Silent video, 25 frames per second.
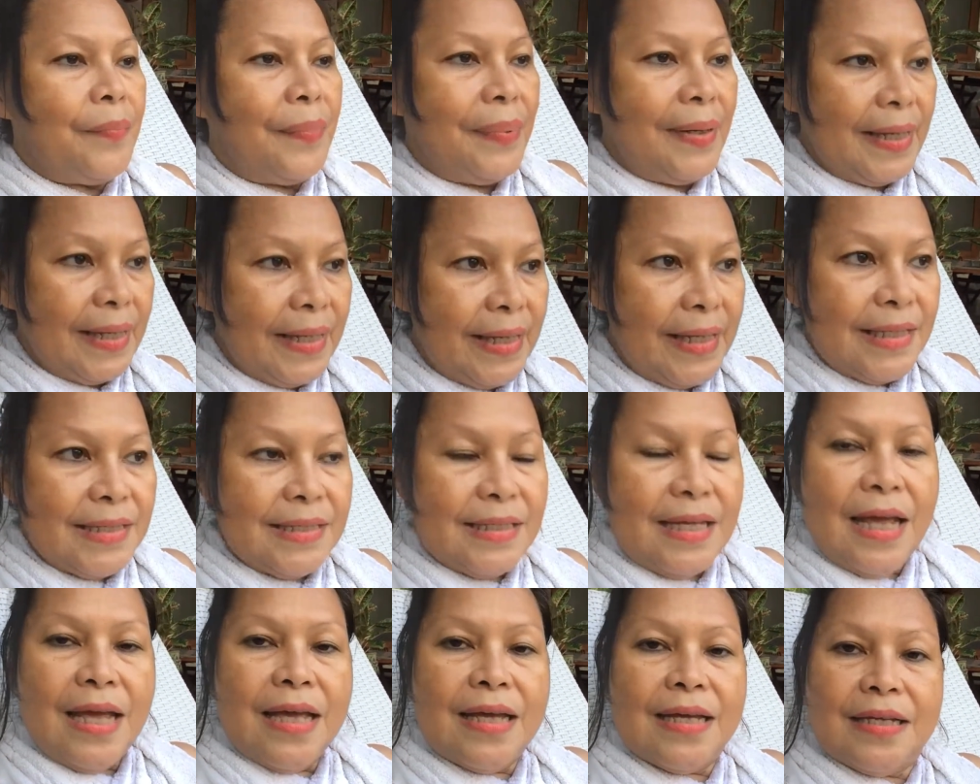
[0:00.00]

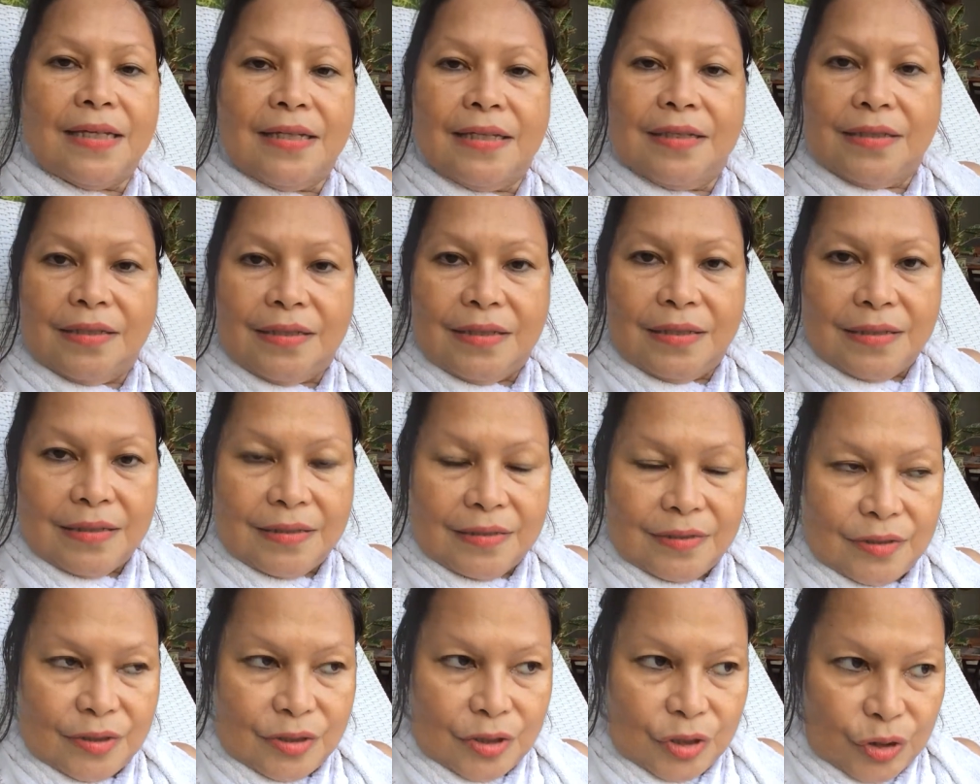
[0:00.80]
please
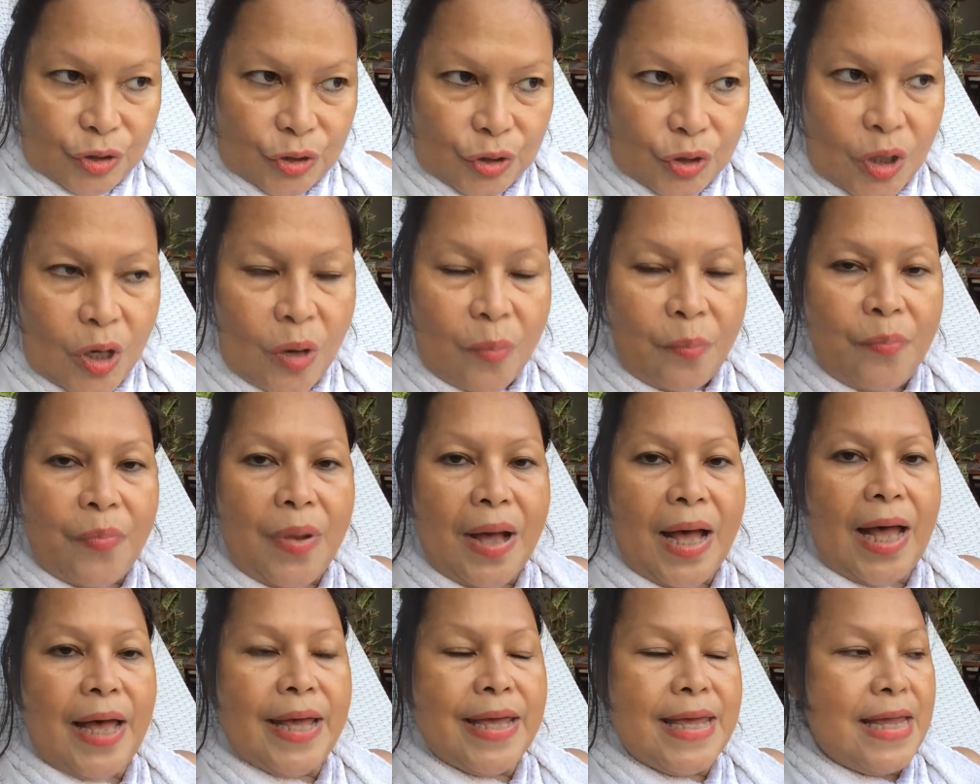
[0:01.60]
drop
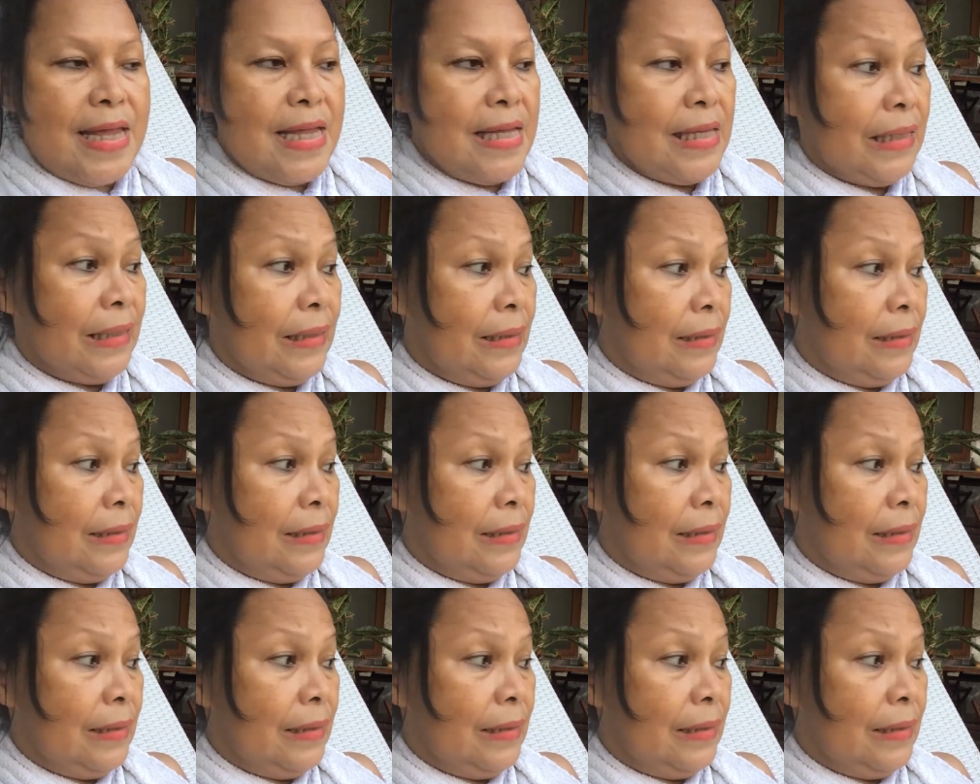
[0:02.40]
by,